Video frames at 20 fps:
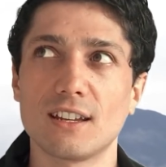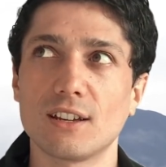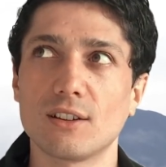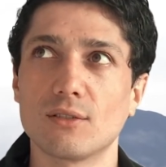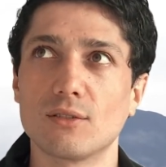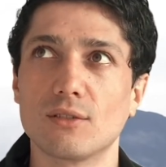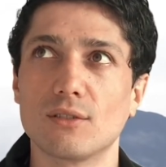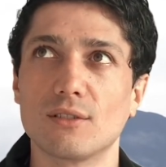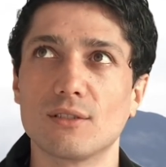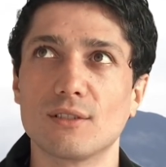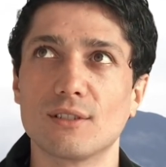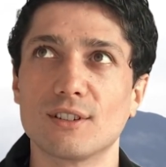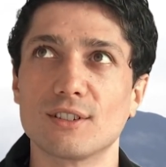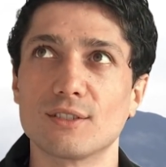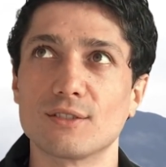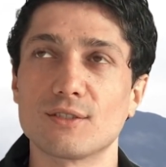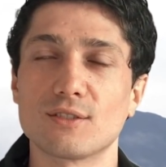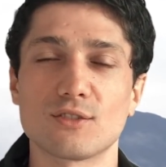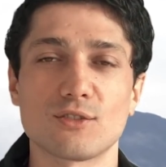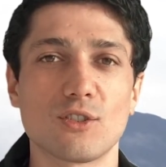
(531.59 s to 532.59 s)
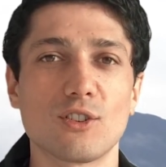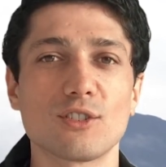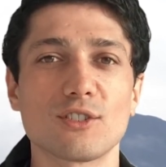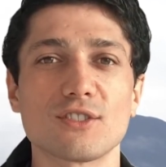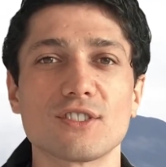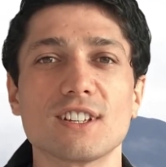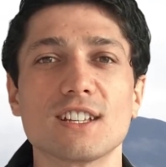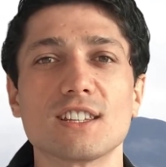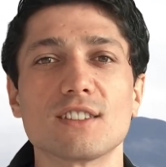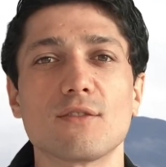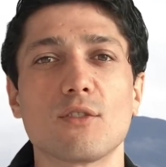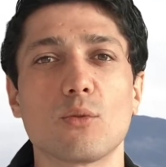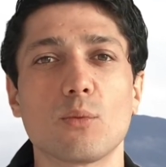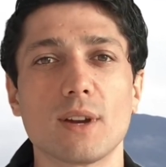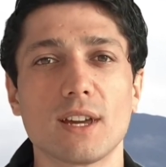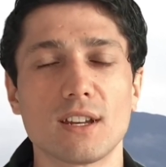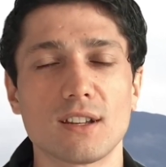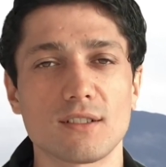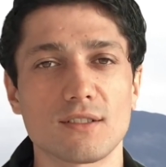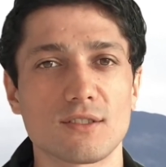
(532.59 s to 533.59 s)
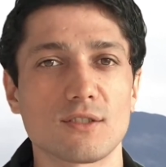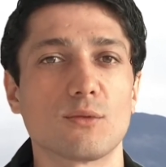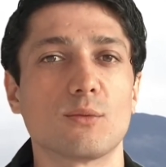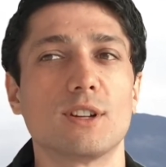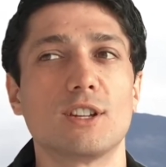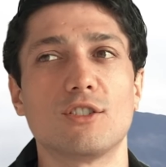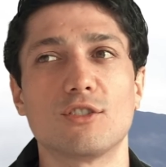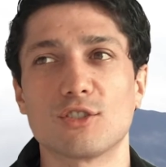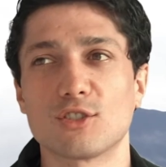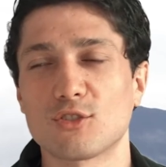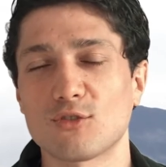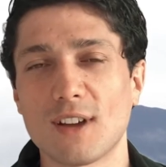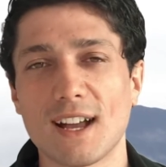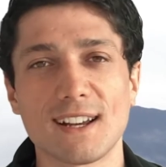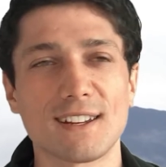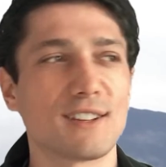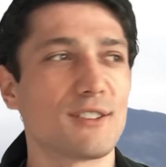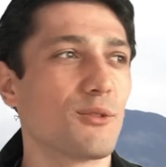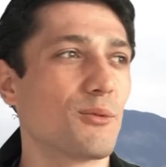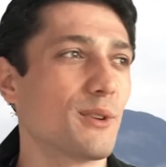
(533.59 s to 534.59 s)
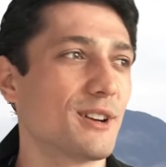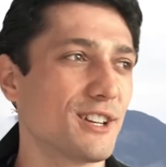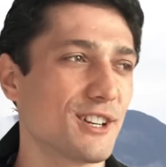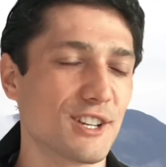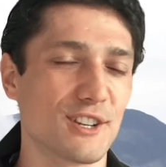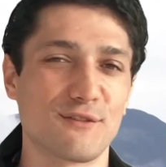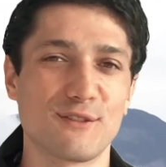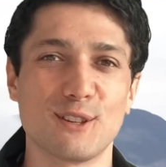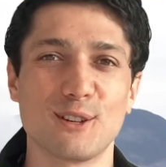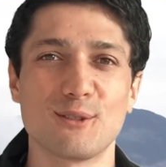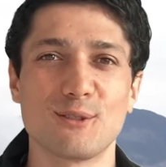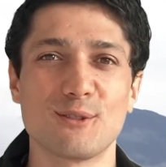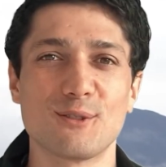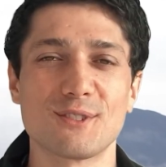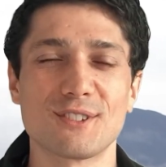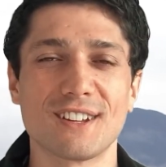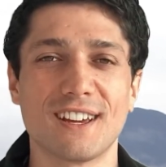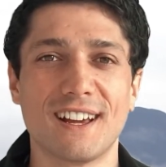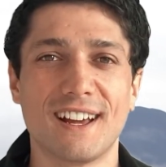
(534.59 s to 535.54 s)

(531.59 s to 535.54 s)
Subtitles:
or a stronger sense of awareness to when you're distracted, when you're diffused.